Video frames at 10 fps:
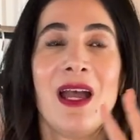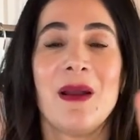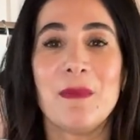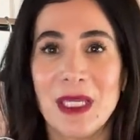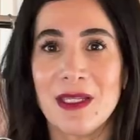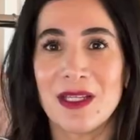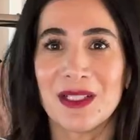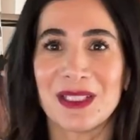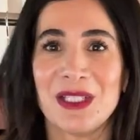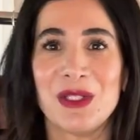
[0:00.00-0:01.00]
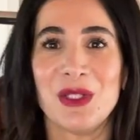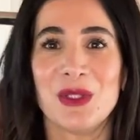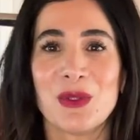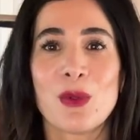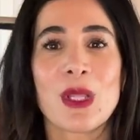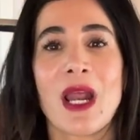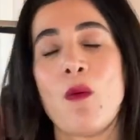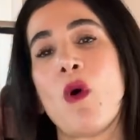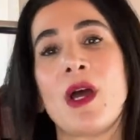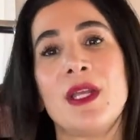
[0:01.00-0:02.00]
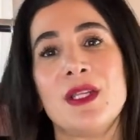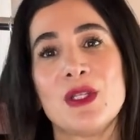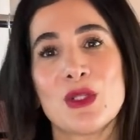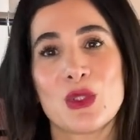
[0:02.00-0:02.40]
immediately knew that I wanted